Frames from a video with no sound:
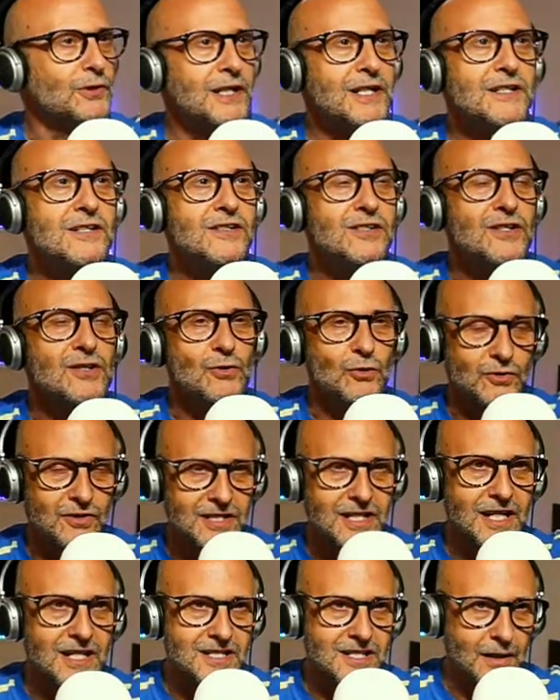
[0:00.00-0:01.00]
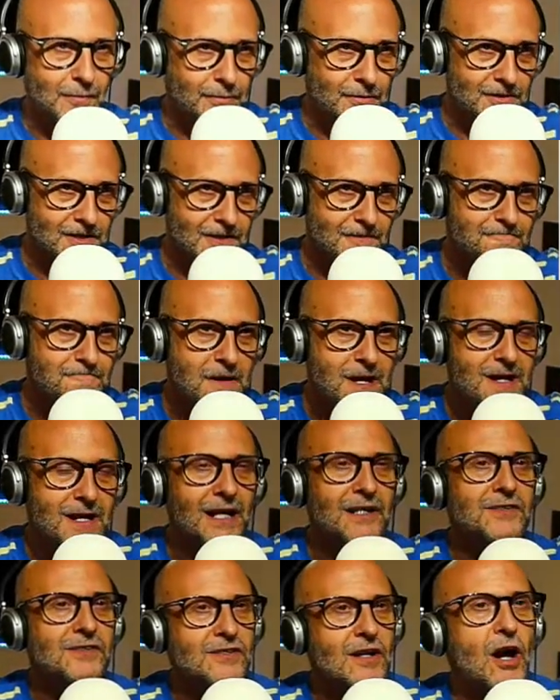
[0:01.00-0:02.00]
into your DAW
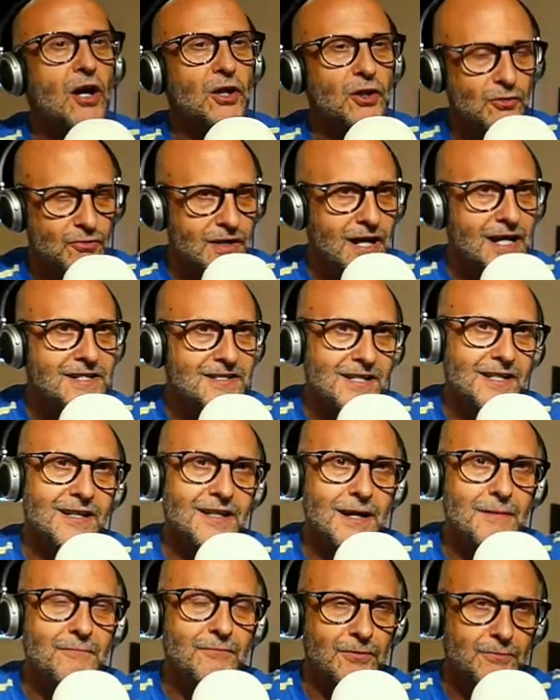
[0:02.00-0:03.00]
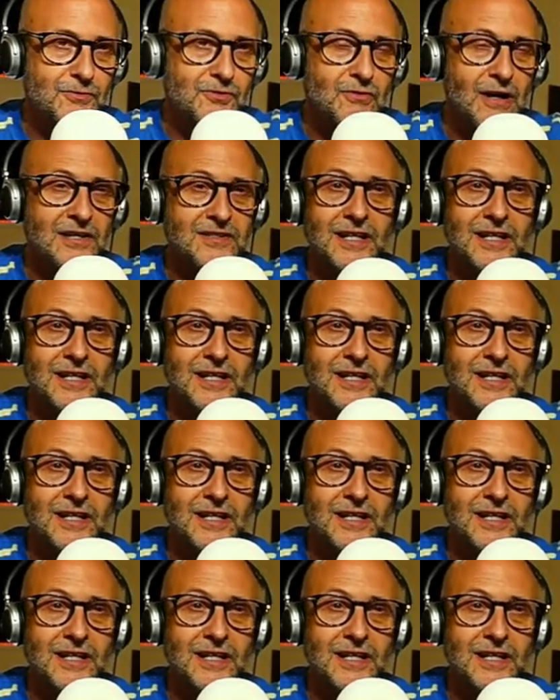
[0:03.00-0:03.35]
and start creating them from scratch.